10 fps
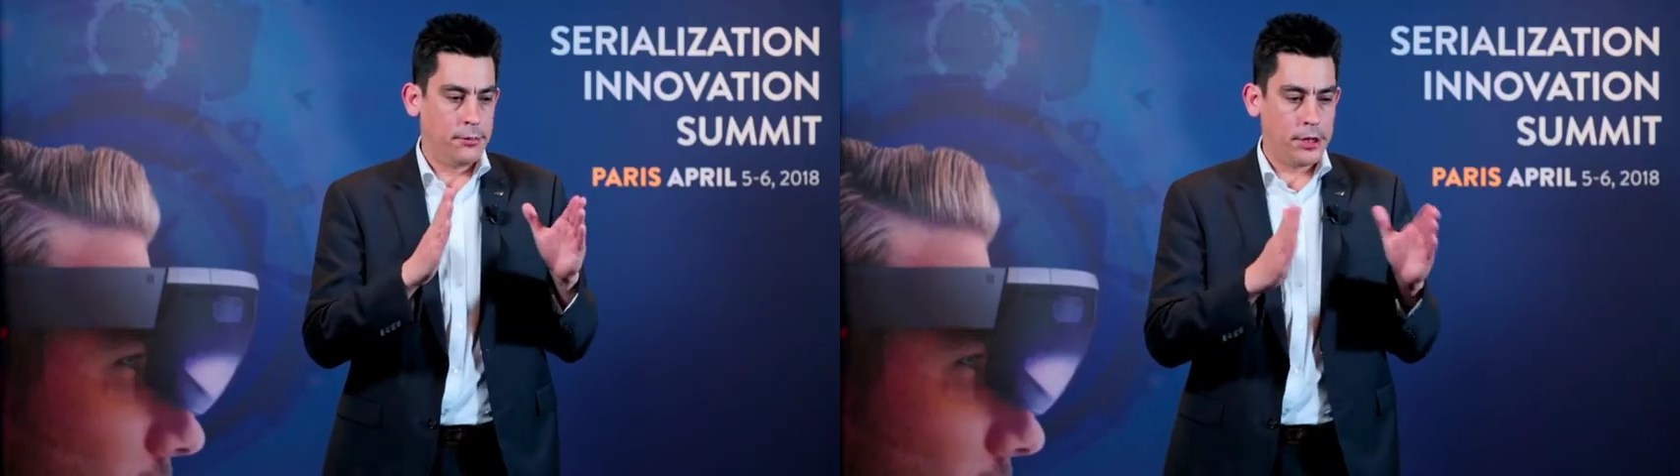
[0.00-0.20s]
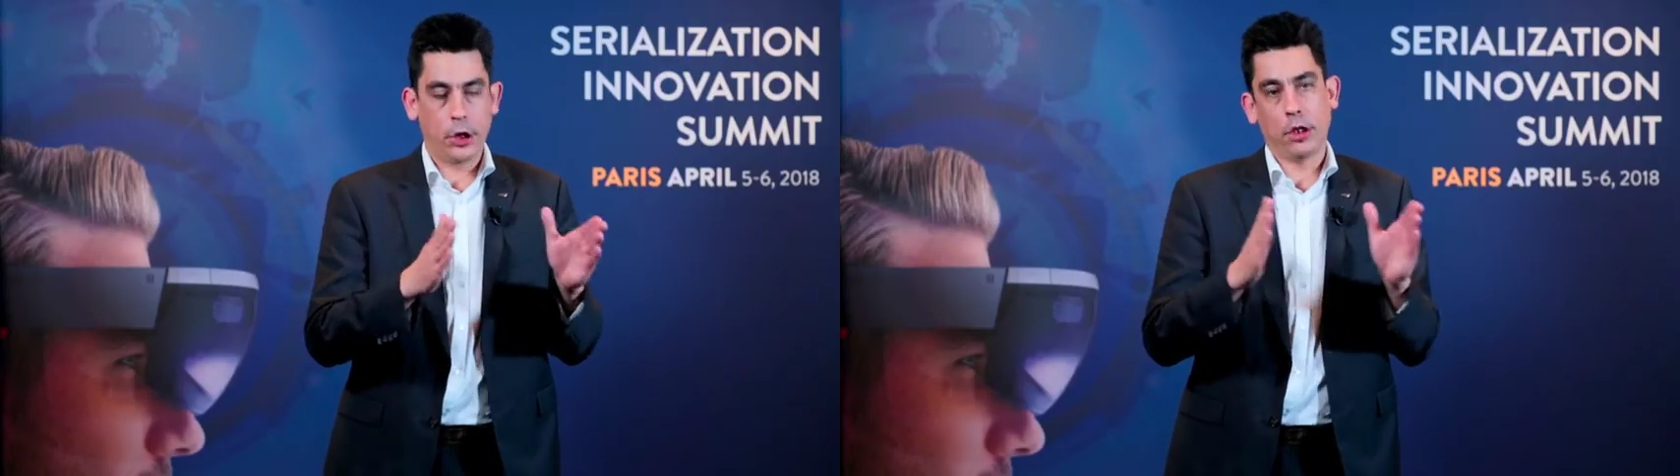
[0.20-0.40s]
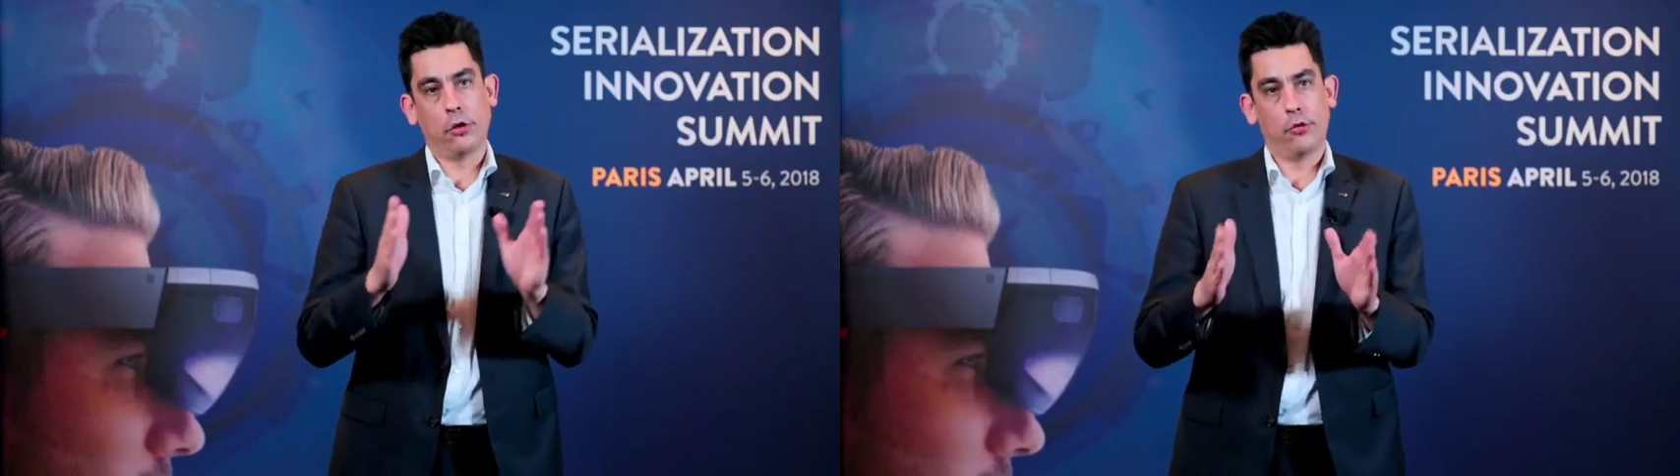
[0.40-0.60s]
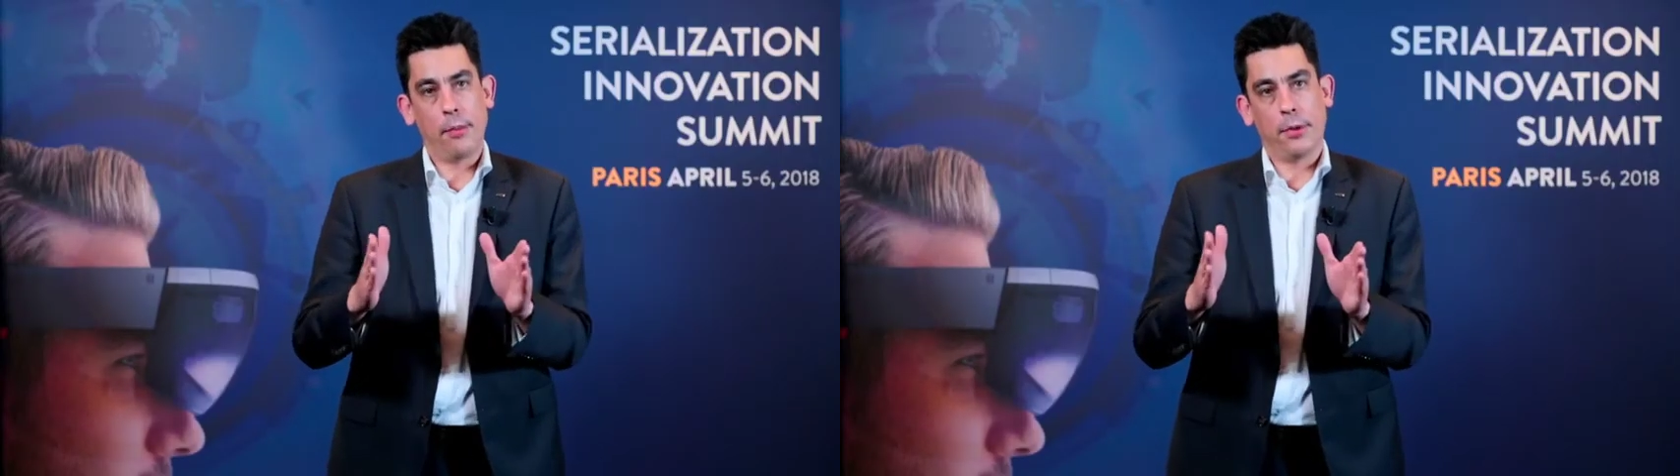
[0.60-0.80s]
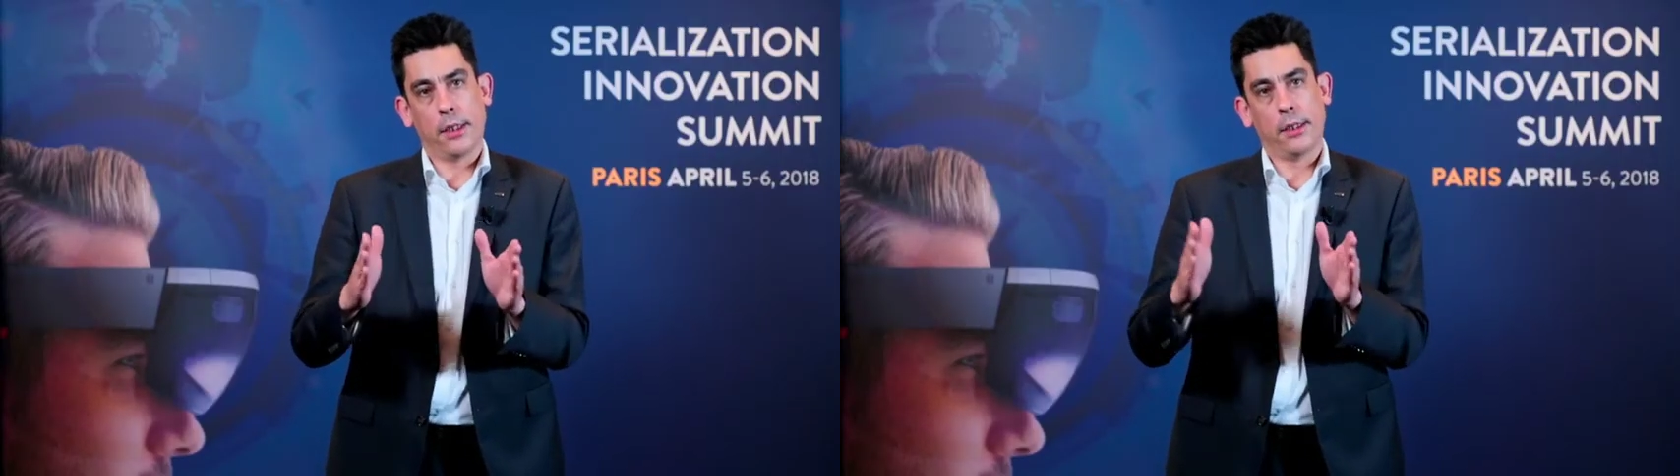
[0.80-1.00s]
digital
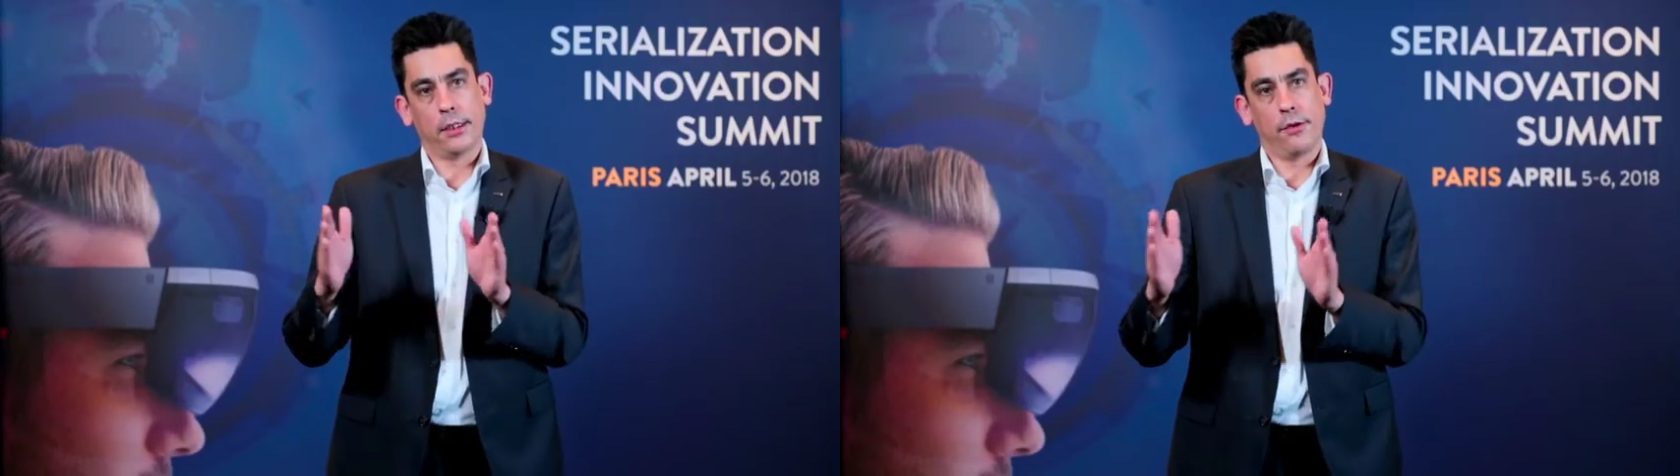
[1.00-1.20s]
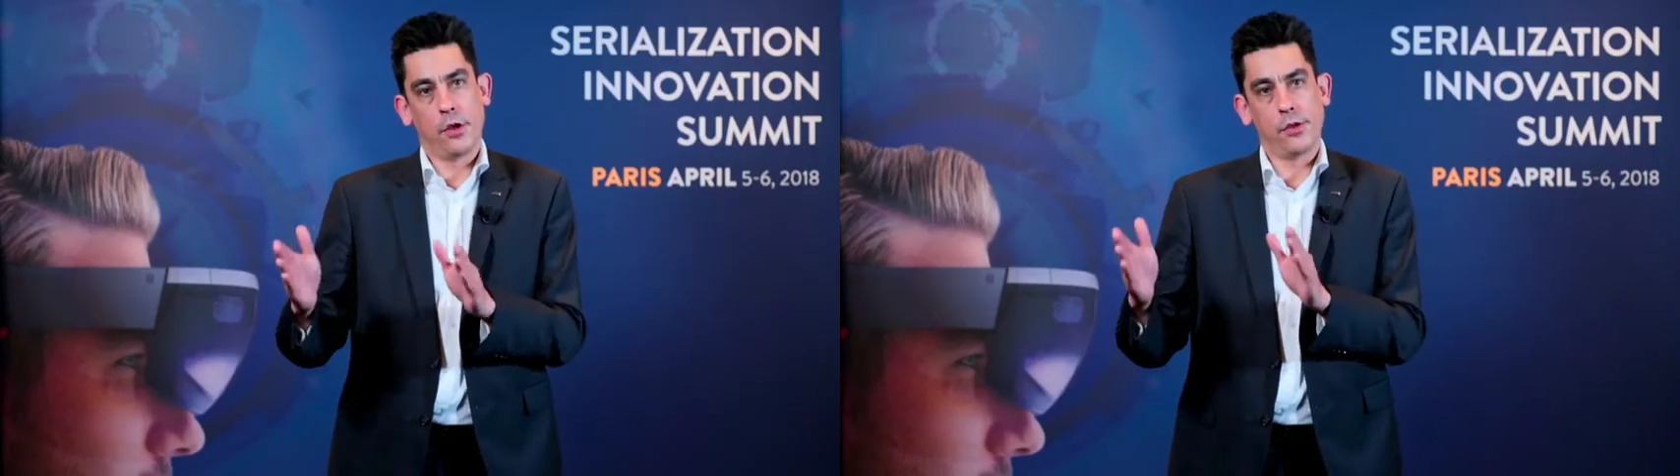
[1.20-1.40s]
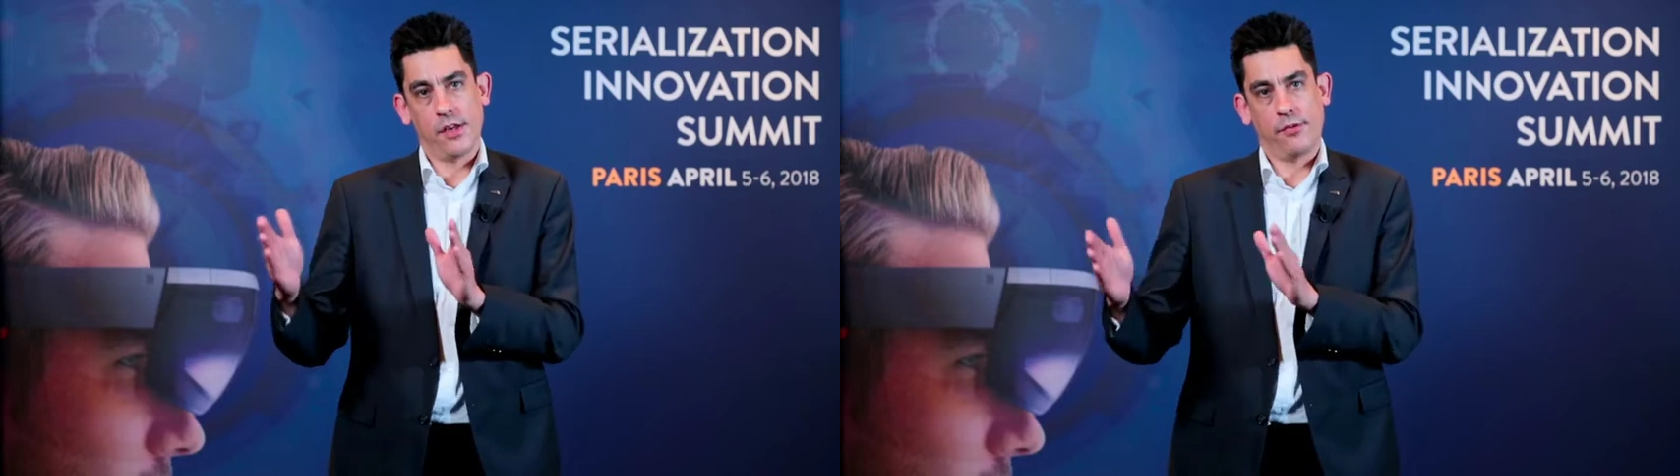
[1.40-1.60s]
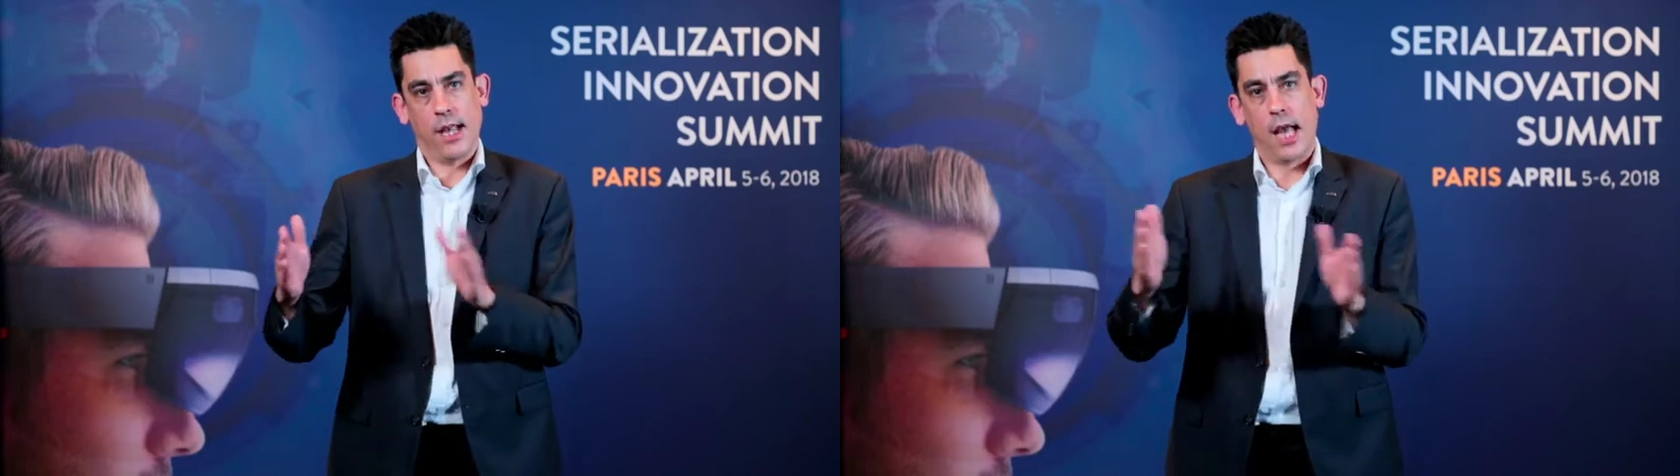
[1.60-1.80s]
replicas of those different